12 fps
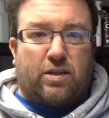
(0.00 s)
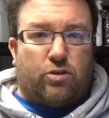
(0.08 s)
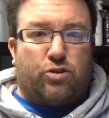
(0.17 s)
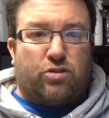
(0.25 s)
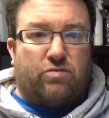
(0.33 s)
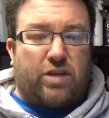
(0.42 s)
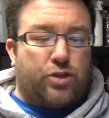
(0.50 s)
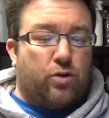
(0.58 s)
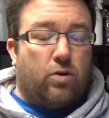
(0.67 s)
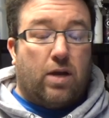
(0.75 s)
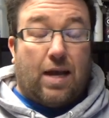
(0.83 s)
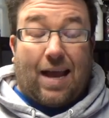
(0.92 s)
dilution
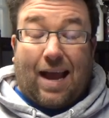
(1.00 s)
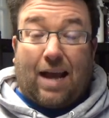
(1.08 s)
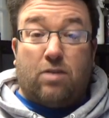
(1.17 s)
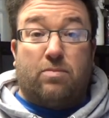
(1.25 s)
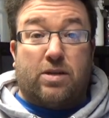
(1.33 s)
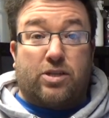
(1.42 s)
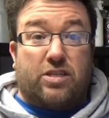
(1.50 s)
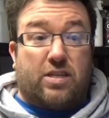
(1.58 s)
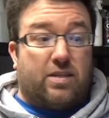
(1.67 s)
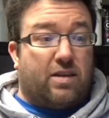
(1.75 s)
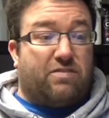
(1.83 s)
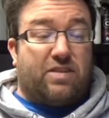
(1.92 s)
ratio. How much is
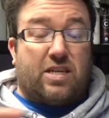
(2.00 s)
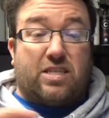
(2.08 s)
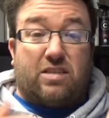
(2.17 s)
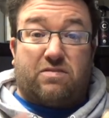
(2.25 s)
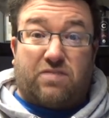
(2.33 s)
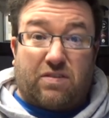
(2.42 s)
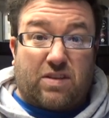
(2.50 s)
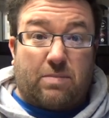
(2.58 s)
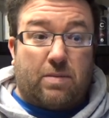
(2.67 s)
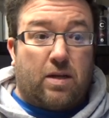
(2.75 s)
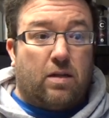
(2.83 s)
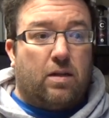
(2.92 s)
it? Is it 50
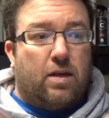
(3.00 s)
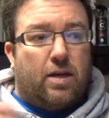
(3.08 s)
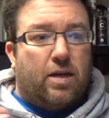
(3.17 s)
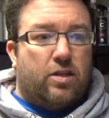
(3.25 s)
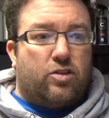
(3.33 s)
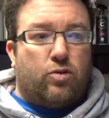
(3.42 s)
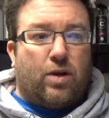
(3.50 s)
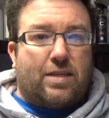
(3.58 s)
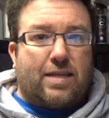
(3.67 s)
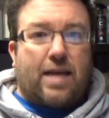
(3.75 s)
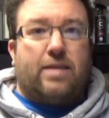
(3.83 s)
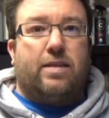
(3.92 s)
mil to a
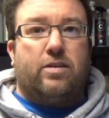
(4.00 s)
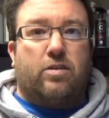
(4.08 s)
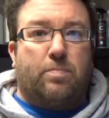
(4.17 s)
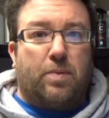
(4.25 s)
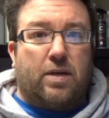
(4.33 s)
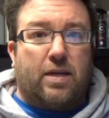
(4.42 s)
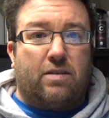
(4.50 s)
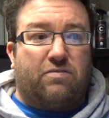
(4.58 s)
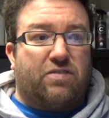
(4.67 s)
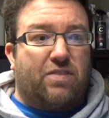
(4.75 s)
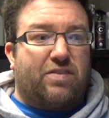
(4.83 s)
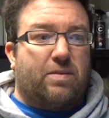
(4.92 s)
10 liter bucket,
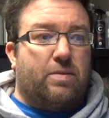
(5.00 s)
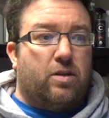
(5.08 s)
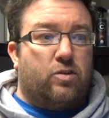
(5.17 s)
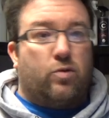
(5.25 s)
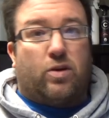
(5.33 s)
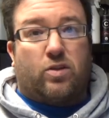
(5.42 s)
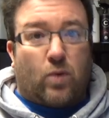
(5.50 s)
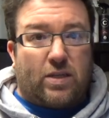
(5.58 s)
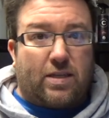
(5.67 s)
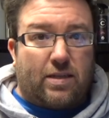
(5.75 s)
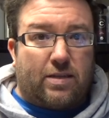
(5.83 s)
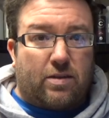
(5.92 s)
50 mil to a
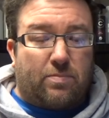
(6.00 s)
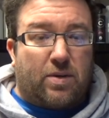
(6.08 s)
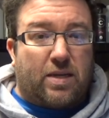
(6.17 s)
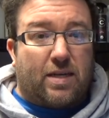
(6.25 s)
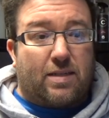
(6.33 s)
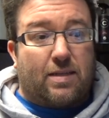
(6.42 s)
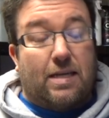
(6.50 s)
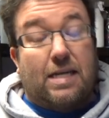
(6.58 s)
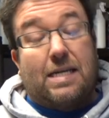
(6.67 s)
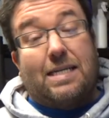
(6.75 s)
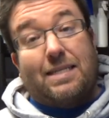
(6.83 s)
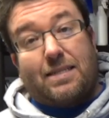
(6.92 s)
20 liter bucket?
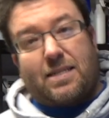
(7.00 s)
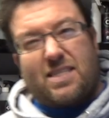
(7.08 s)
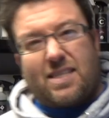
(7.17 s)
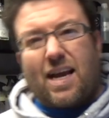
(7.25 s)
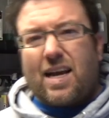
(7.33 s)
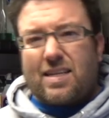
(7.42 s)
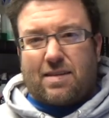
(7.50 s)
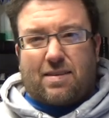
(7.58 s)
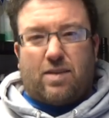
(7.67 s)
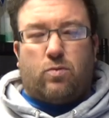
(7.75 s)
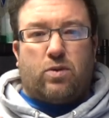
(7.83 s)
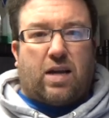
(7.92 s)
Because that, I
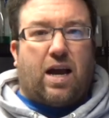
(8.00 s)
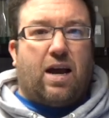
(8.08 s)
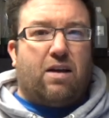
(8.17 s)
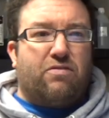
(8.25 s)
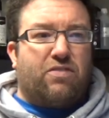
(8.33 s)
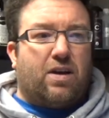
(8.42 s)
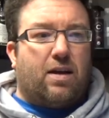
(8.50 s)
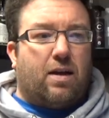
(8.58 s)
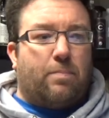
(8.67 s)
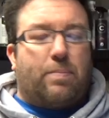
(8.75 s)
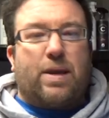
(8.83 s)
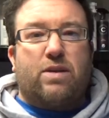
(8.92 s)
think, would have
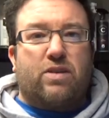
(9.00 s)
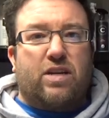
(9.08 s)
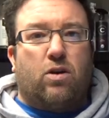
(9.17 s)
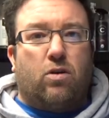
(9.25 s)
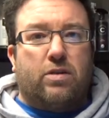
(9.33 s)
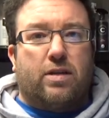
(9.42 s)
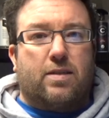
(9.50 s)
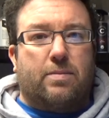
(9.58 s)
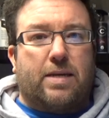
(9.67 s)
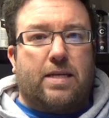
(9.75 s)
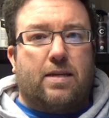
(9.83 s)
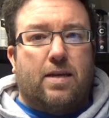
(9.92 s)
a bearing on it. I
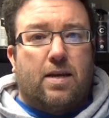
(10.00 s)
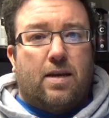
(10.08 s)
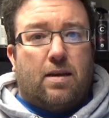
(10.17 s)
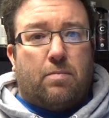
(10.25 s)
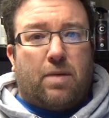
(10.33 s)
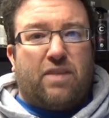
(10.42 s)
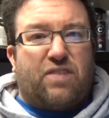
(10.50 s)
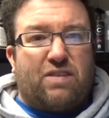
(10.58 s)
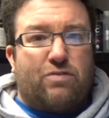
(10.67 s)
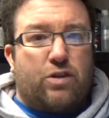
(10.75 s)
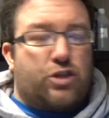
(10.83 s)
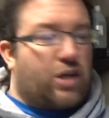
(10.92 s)
mean, my
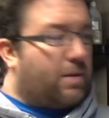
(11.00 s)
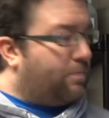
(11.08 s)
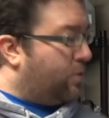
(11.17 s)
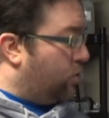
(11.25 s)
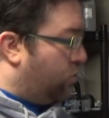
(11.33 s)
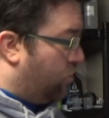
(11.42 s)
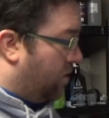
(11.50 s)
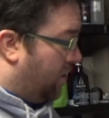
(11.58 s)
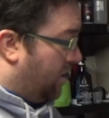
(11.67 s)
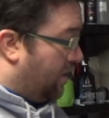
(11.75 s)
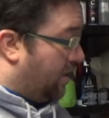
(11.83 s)
favorite shampoo